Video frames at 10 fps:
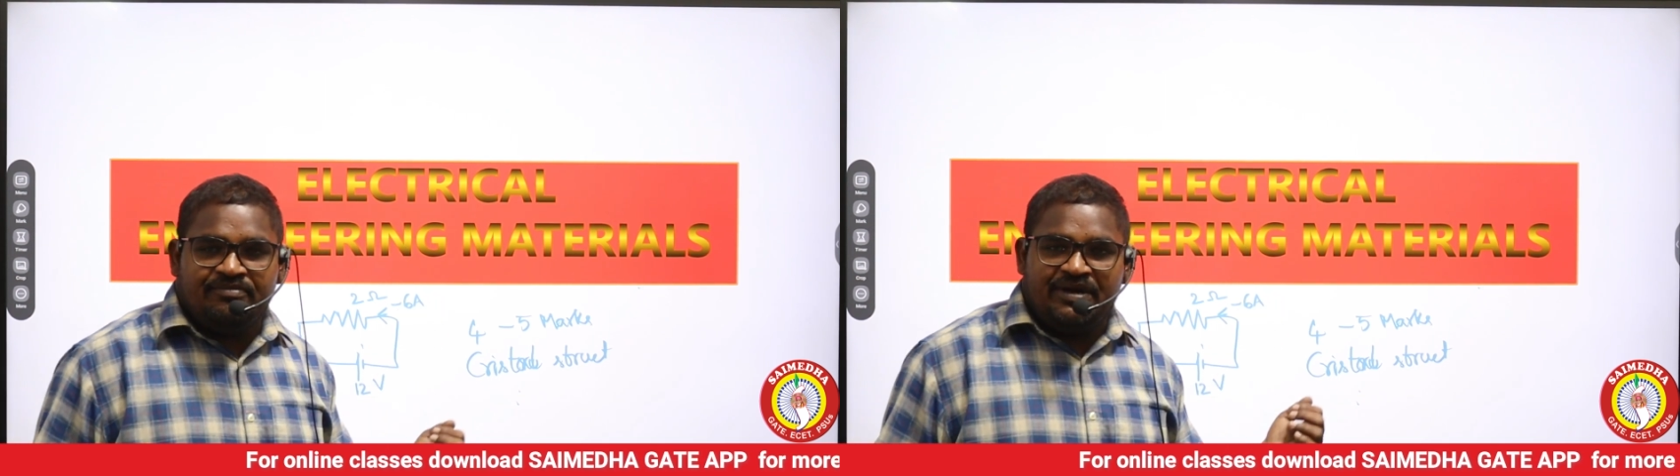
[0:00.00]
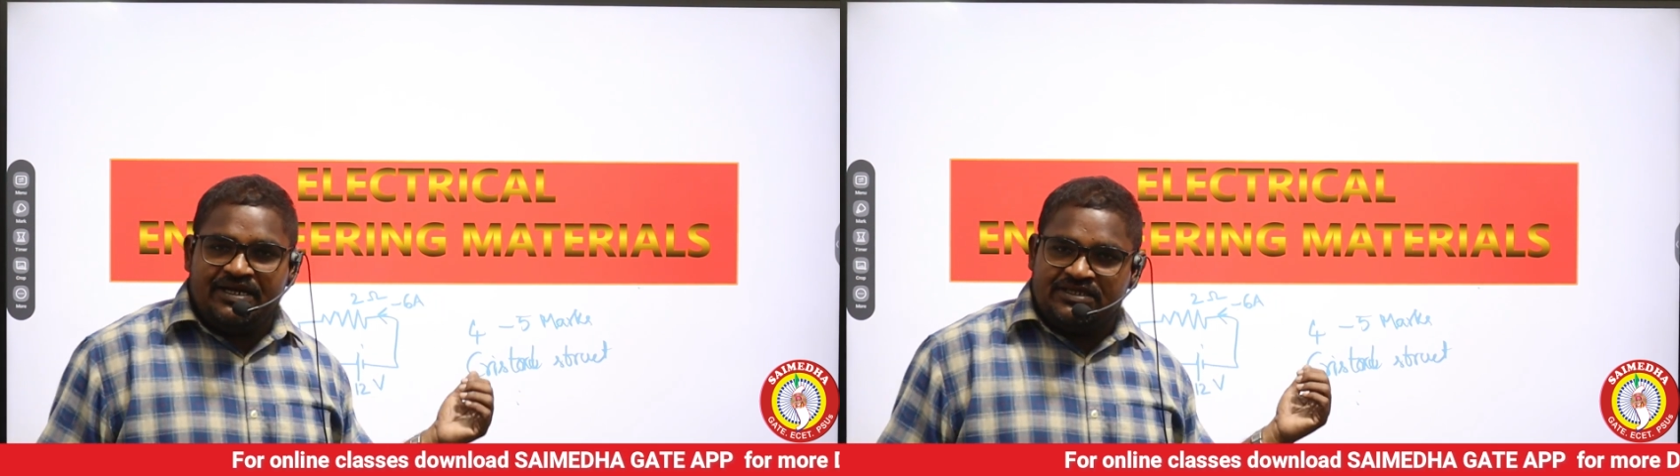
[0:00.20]

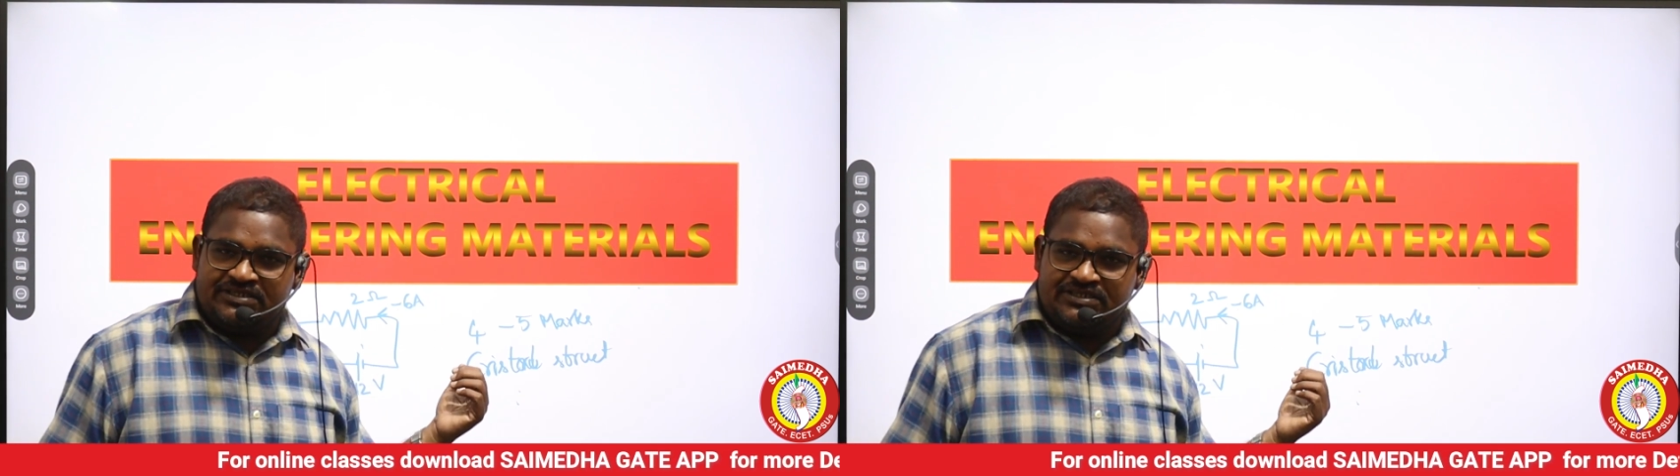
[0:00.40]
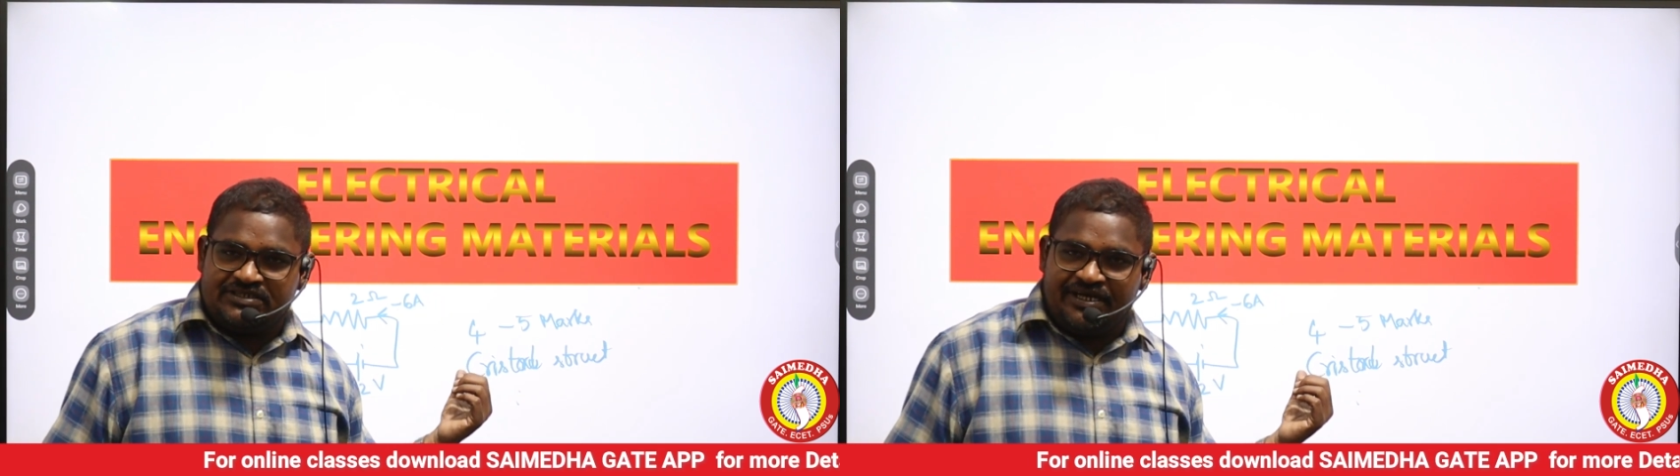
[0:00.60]
minus
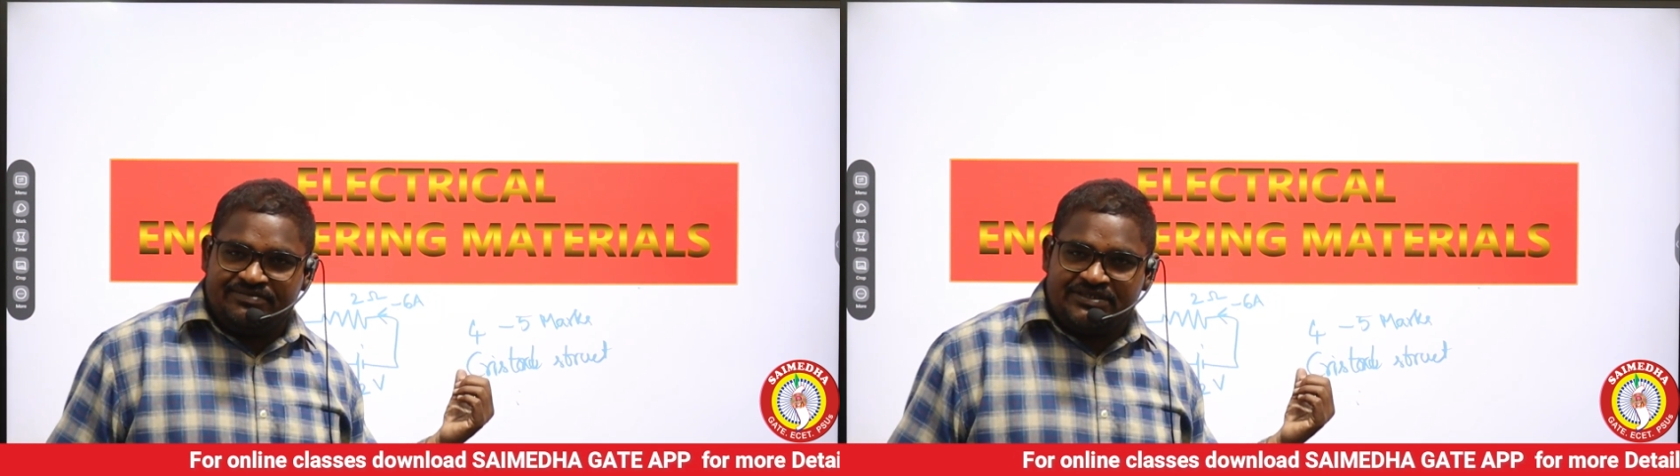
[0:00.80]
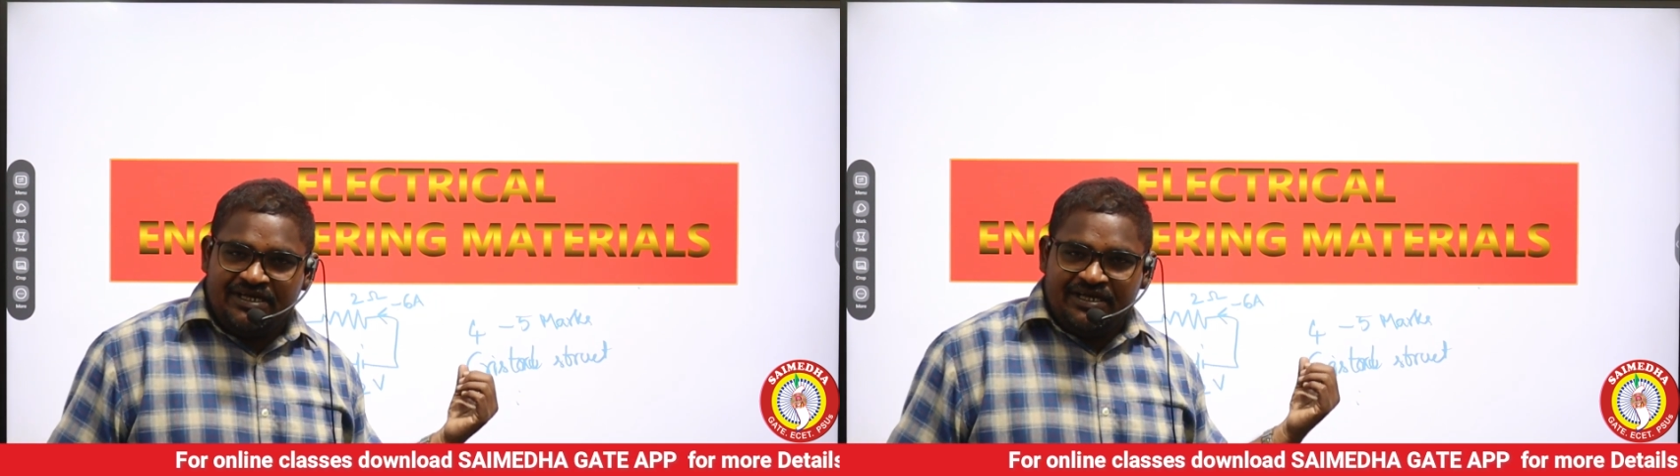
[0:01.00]
6
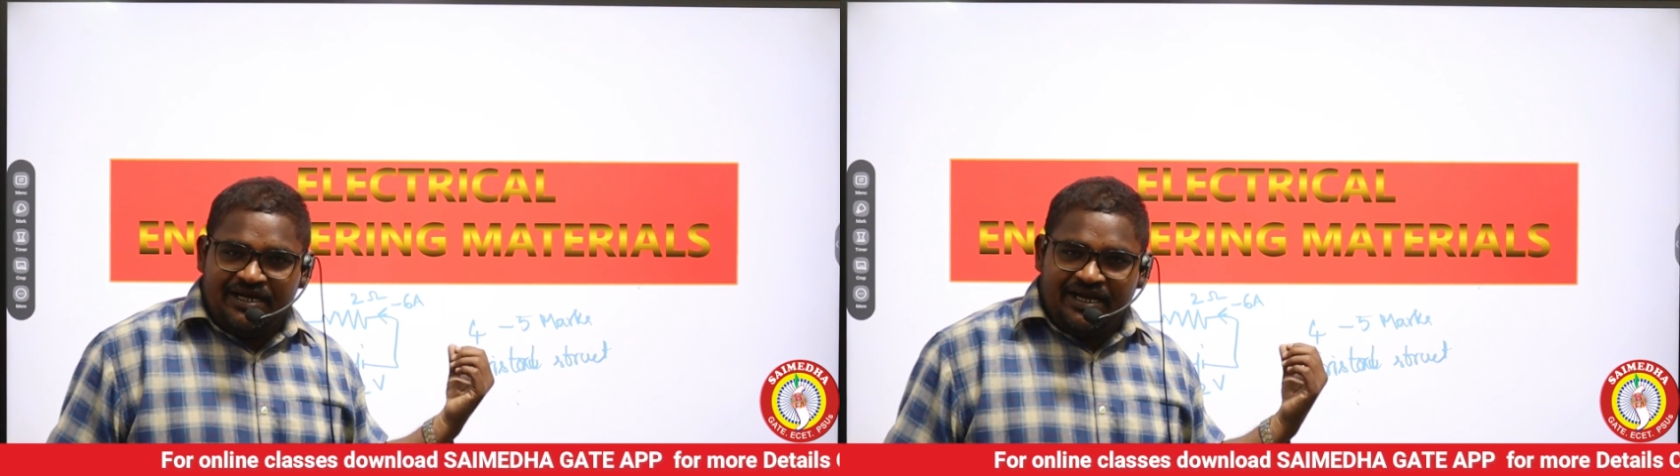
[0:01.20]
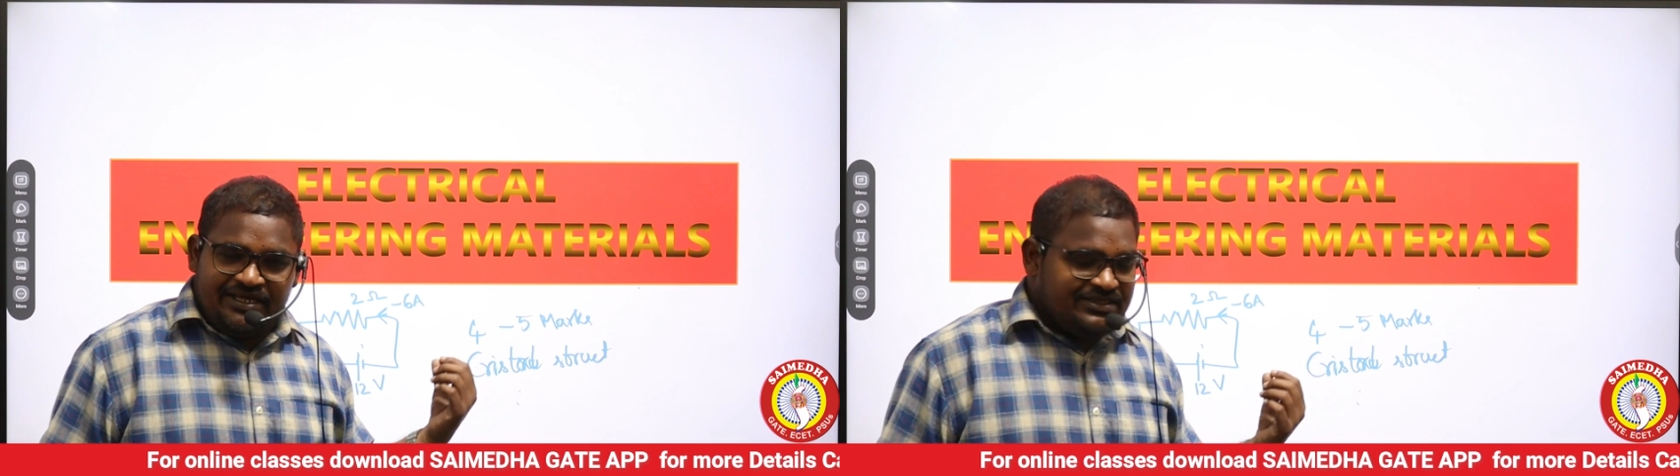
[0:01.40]
amps
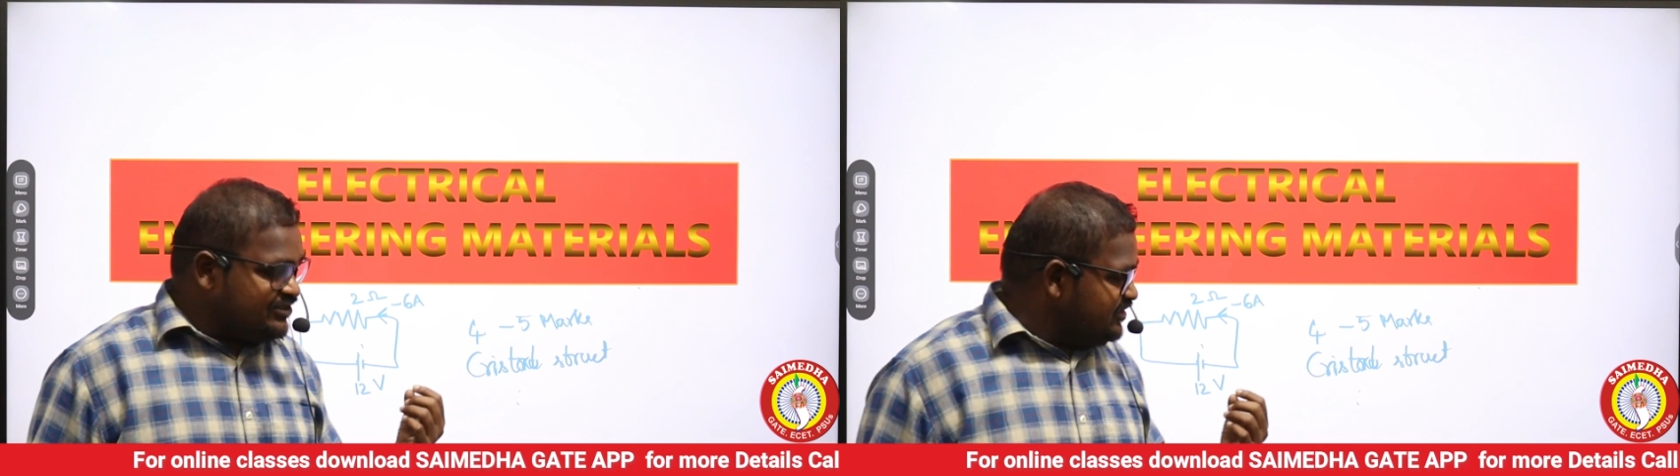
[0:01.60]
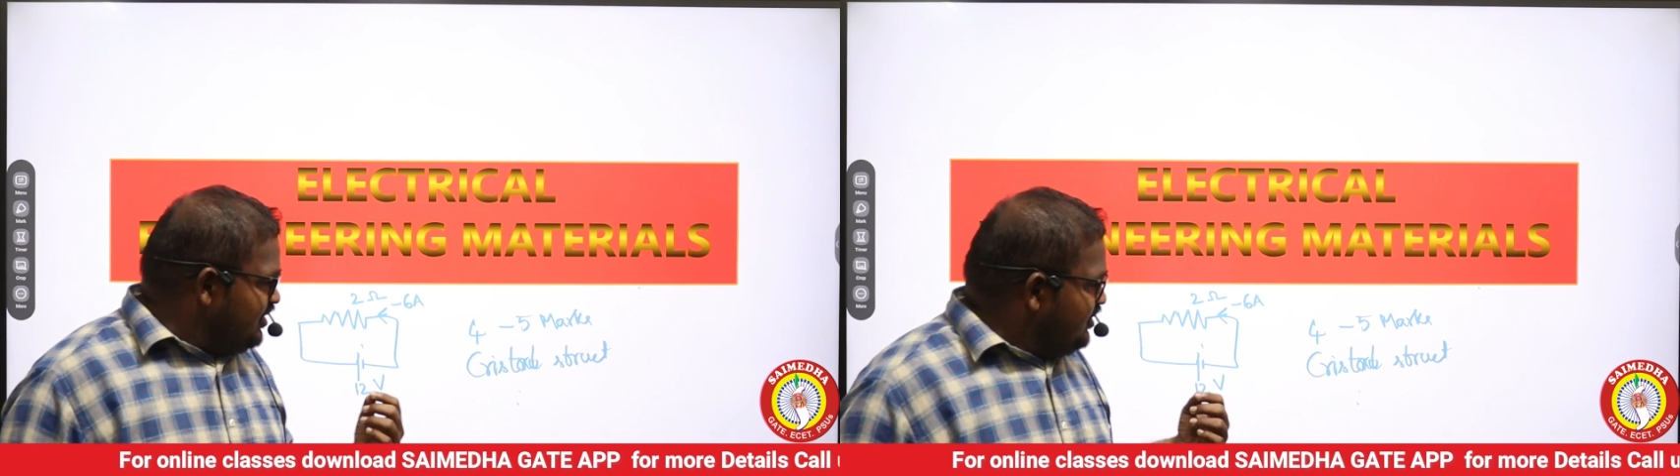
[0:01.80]
like
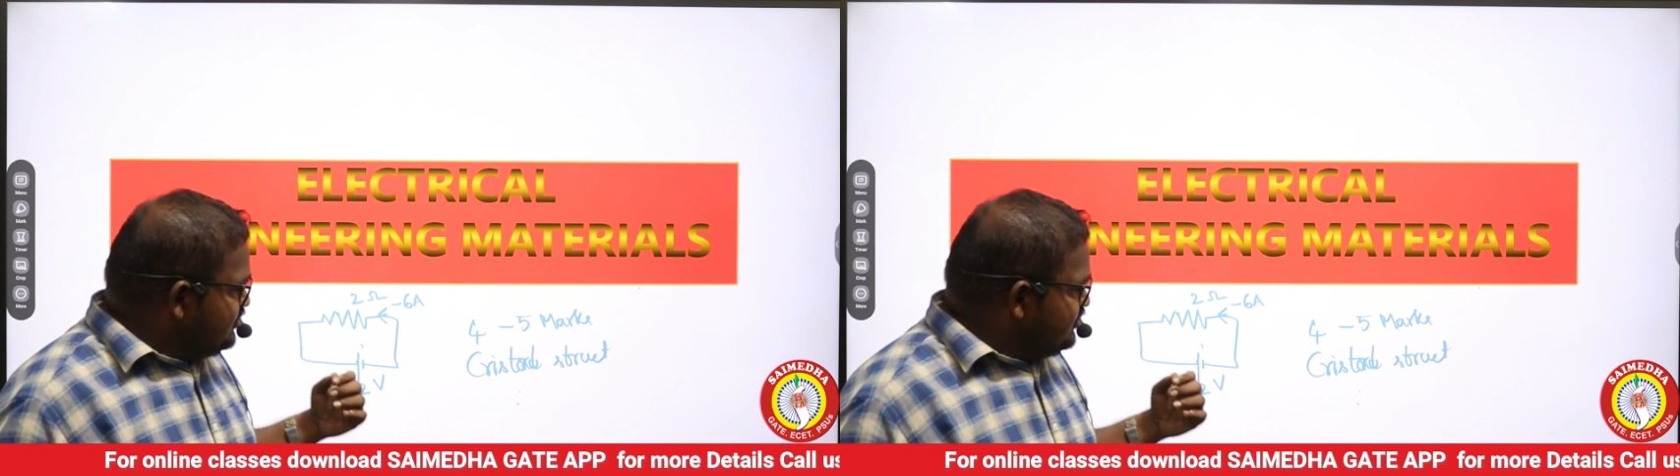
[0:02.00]
this.